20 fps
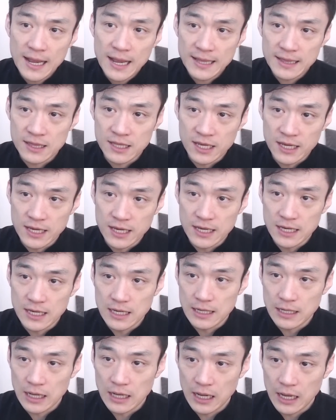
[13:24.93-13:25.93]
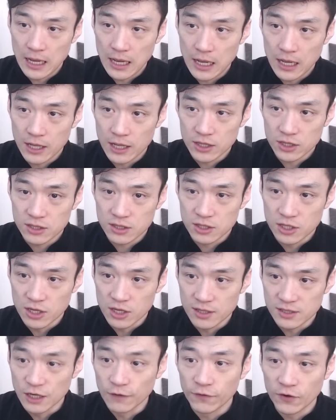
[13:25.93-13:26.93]
the
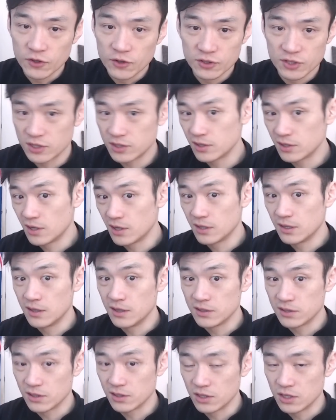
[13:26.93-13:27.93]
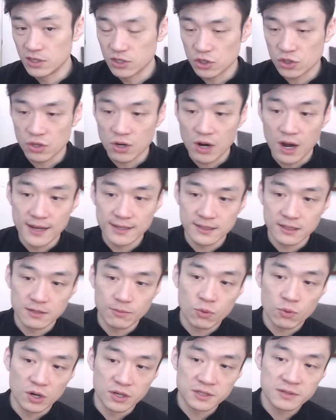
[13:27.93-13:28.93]
difference is the tries and the
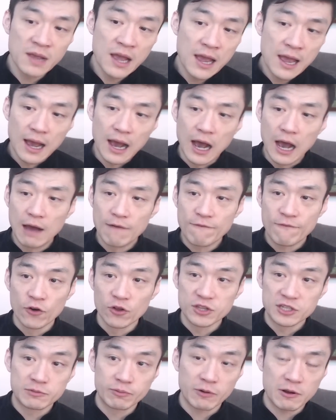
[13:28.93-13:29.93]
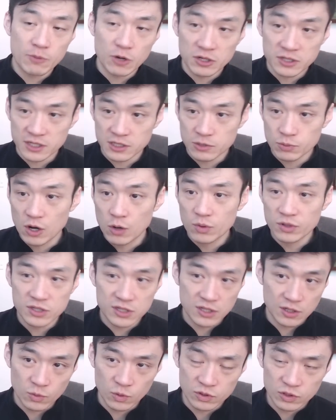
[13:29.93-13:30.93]
points. For the Springboks as well, which
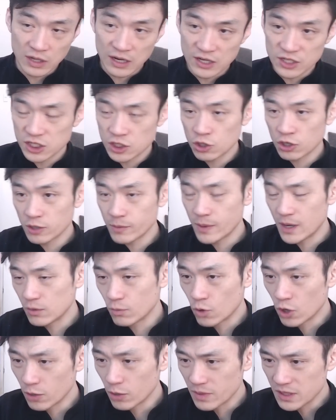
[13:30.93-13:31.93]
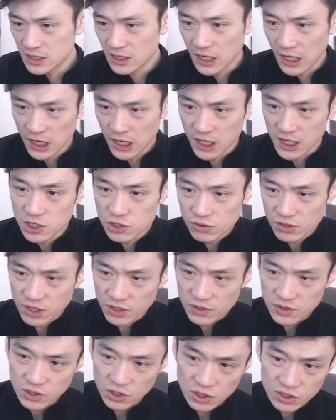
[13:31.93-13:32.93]
I just talked about the Wallabies kind of injury
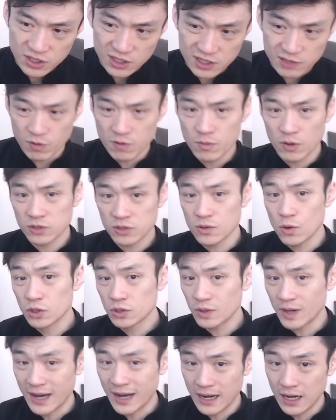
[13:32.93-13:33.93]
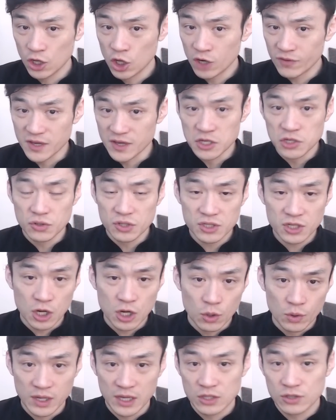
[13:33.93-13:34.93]
concerns. The Springboks also had a lot of injuries
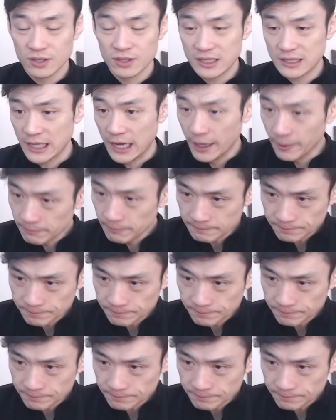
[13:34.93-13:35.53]
going into this game,